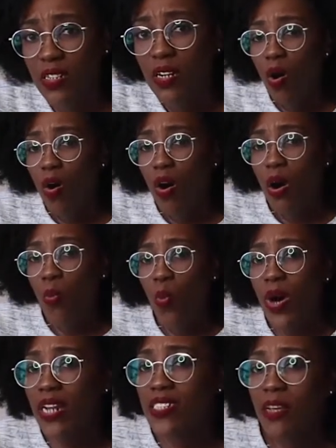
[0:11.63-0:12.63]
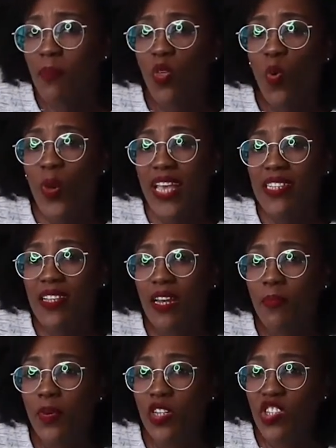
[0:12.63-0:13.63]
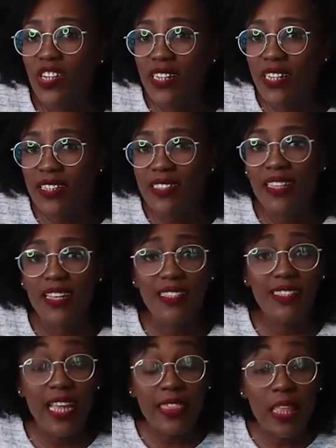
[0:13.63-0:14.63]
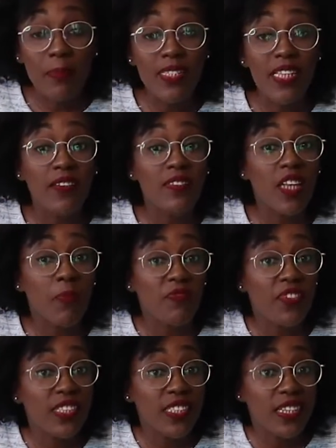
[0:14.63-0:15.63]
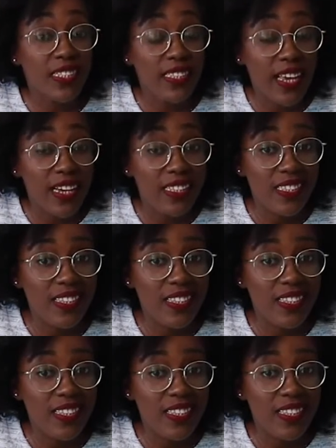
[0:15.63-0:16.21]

Or what are some of the ways that emerging leaders can set themselves up for success?